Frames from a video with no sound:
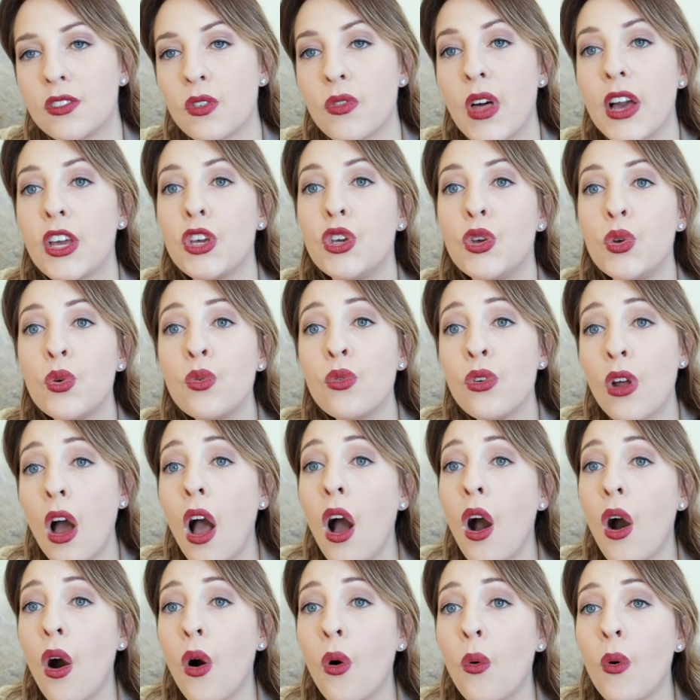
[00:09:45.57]
so that you
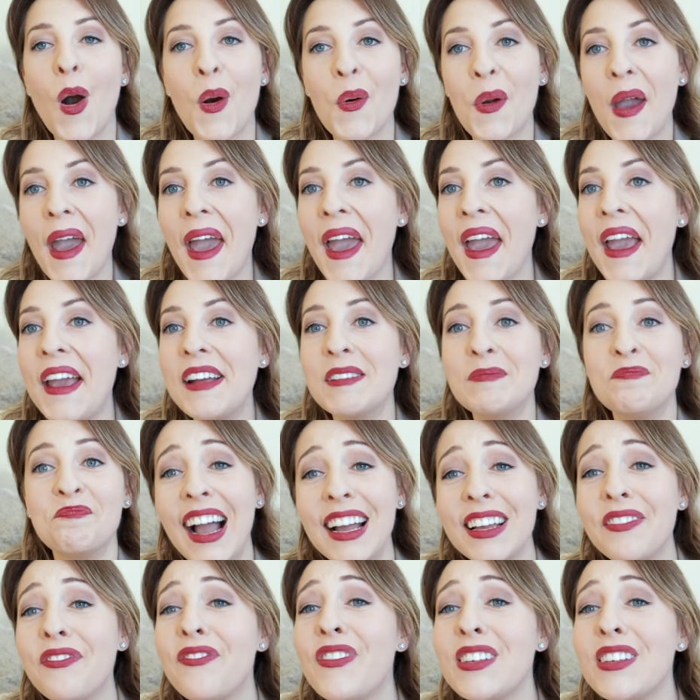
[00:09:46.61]
know, okay, I